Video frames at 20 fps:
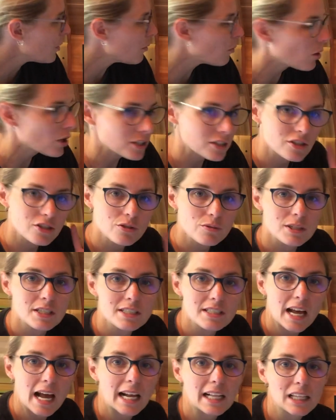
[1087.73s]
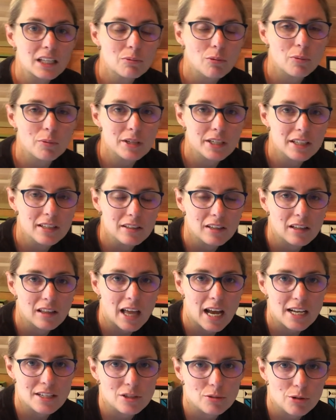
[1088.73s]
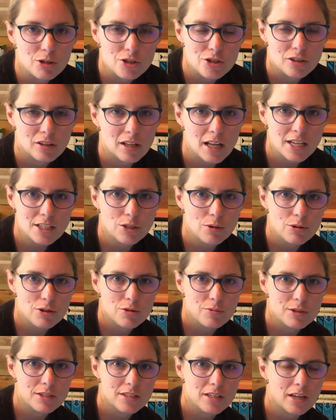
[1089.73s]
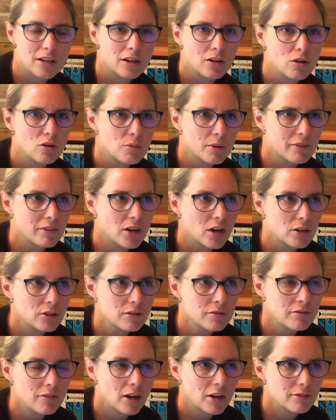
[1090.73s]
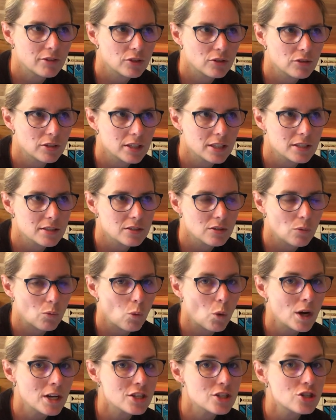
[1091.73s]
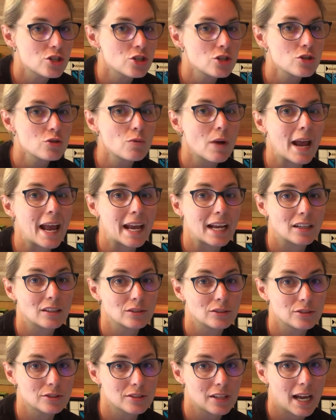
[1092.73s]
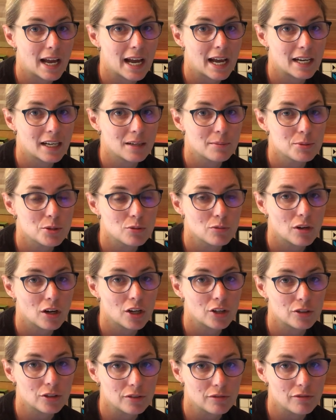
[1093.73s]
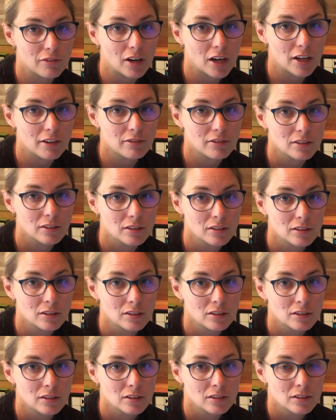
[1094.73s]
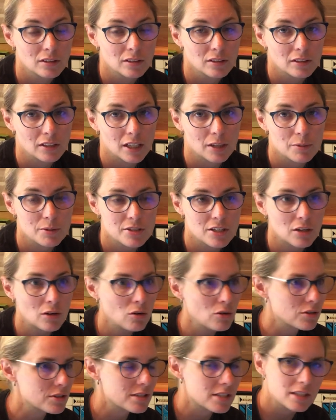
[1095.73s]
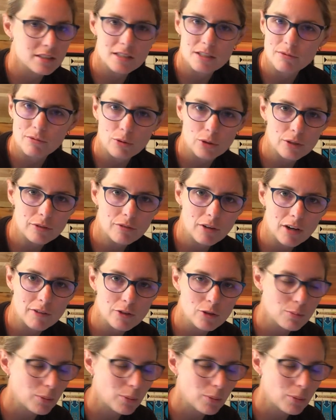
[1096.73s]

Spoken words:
we want to do exactly what we did in the last question. In the last question we said, oh, we have 105 degrees. What two angles add up to 105? And we said, oh, 60 and 45, no